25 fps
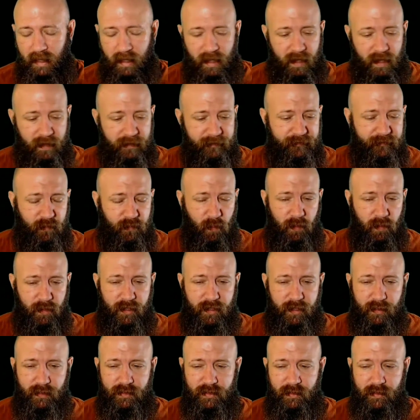for
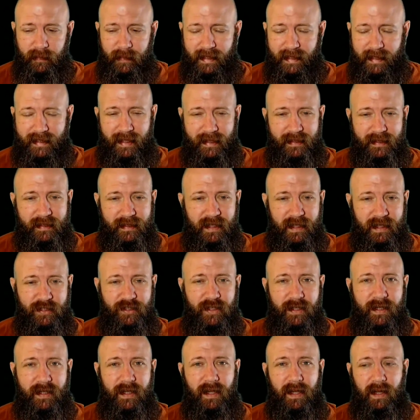you to make that
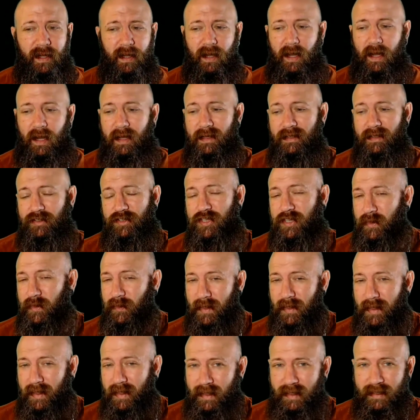decision. She
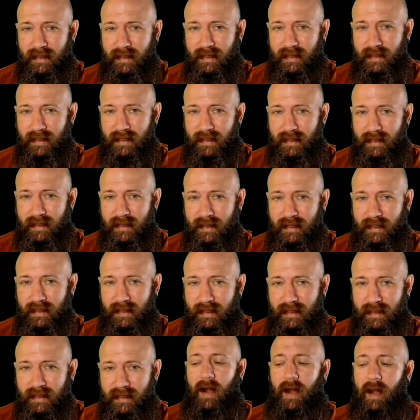really doesn't think that way.
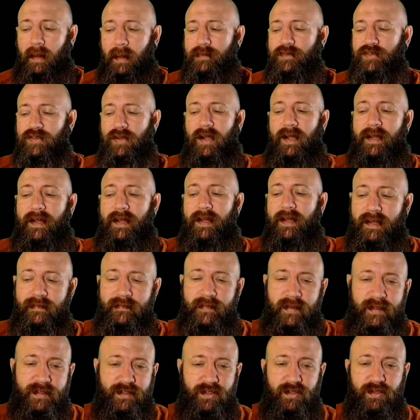I'm trying to
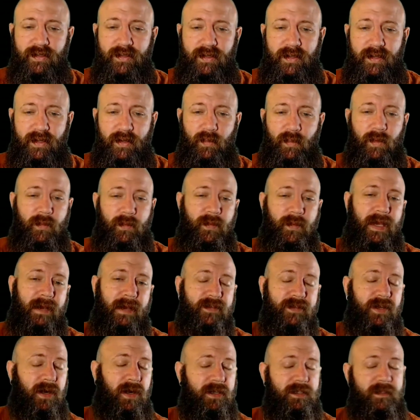convince her, when we have
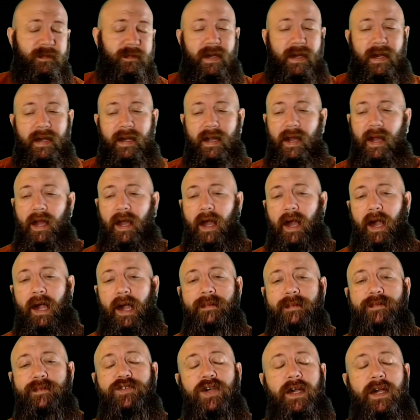talks about it,
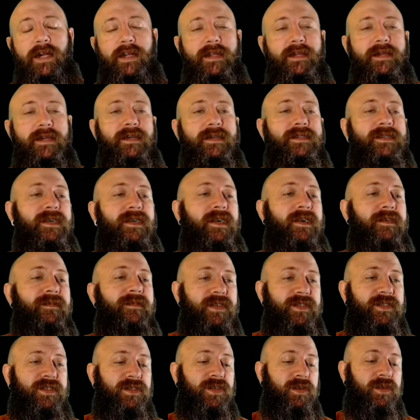I'm trying to
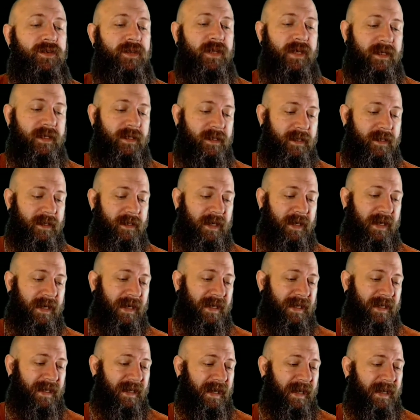convince her that
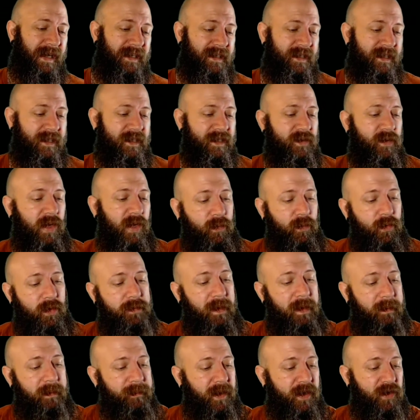it would
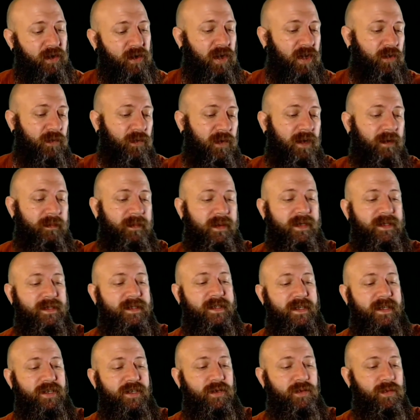be better all around, because
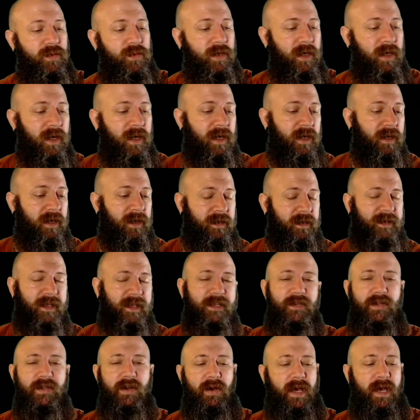then you
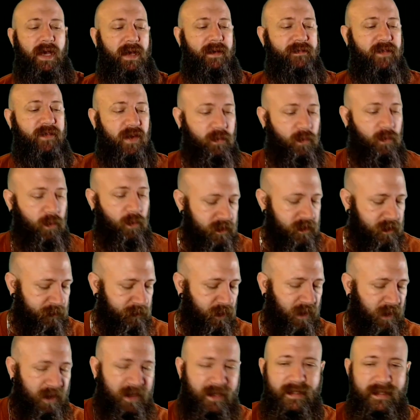don't have unwanted
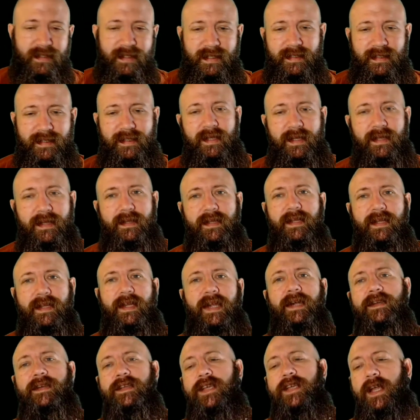pregnancies. Then
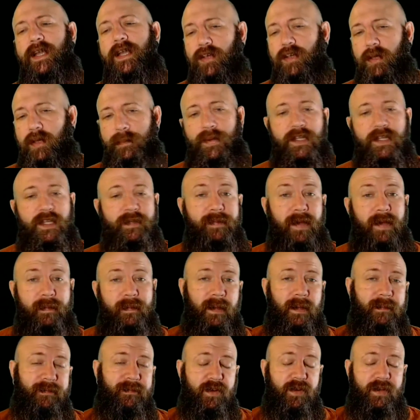yeah, you can put the
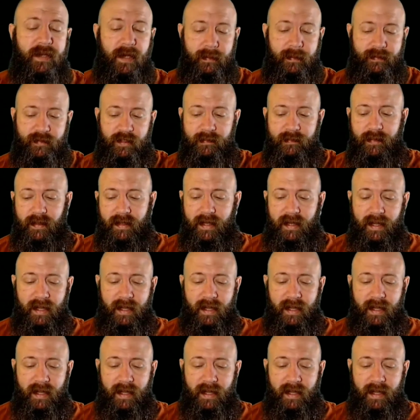baby up for adoption, but